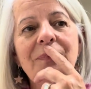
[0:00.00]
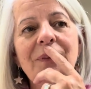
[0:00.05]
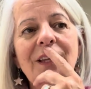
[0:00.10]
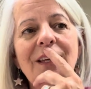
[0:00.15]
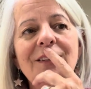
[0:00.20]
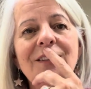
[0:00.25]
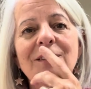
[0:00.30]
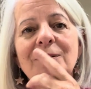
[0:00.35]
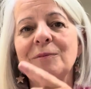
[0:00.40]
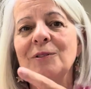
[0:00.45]

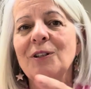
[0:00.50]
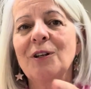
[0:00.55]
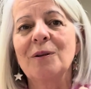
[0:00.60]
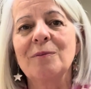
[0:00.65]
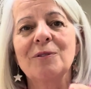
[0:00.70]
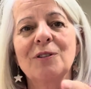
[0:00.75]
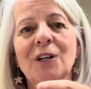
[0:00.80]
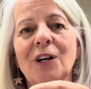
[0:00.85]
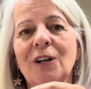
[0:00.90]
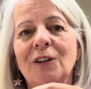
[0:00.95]

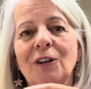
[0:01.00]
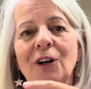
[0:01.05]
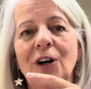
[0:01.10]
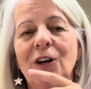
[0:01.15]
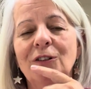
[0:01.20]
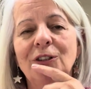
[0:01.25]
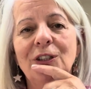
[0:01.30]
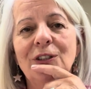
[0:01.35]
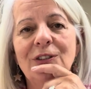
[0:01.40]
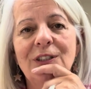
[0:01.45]
Sometimes
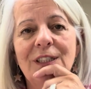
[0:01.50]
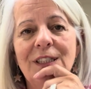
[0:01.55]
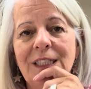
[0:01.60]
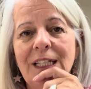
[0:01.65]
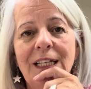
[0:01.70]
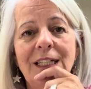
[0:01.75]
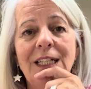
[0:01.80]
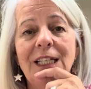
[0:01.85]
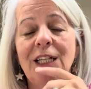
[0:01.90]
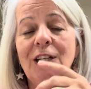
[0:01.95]
I'll use a
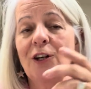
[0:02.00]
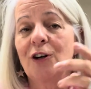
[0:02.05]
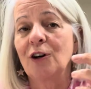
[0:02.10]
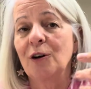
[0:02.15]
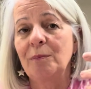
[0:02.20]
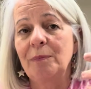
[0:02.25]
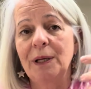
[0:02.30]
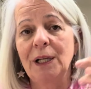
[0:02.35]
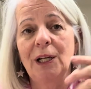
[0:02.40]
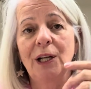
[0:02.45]
teddy or a
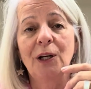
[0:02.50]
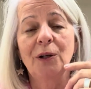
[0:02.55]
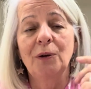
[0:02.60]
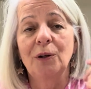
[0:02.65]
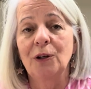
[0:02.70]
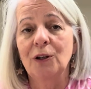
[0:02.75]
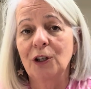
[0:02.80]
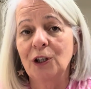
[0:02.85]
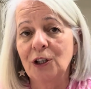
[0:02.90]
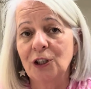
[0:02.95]
pillow
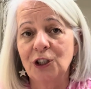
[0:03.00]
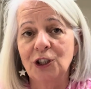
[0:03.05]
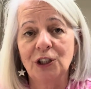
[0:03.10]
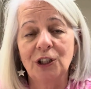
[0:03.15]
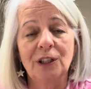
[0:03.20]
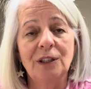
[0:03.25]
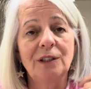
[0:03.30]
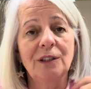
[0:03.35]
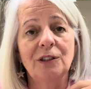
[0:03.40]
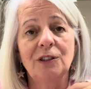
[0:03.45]
or a
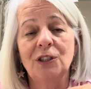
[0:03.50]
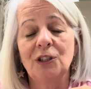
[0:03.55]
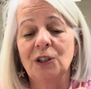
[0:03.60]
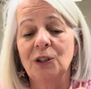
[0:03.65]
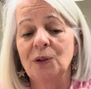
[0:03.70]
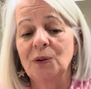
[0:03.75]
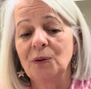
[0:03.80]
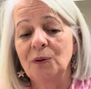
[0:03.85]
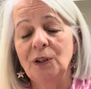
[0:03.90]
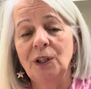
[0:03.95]
cushion
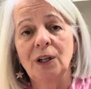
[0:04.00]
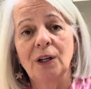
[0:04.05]
to,